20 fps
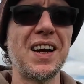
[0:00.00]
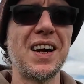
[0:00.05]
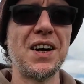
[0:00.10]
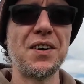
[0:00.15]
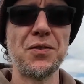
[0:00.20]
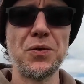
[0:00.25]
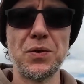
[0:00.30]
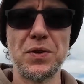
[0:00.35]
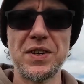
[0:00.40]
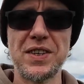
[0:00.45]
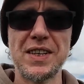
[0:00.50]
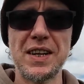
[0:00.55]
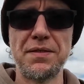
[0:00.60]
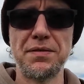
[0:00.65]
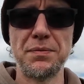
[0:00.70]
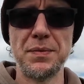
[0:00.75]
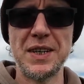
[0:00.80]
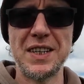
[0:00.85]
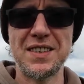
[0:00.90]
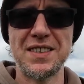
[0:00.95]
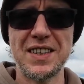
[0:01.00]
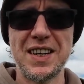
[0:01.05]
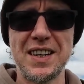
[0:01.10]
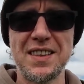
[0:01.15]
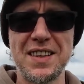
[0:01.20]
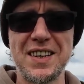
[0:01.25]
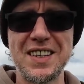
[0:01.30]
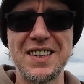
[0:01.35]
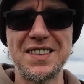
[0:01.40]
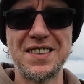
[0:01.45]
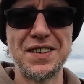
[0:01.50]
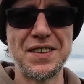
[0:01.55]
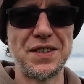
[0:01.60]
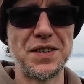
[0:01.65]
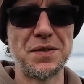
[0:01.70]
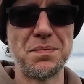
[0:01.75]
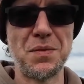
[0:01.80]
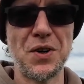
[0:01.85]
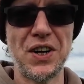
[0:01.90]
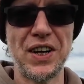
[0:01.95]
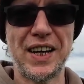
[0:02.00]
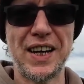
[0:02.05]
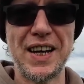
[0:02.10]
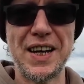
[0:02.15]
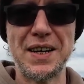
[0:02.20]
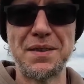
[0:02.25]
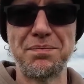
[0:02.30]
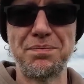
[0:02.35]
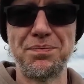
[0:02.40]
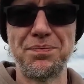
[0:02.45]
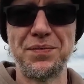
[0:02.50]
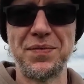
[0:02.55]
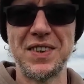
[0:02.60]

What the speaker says: And all that's left for me to say then is this is Mike out.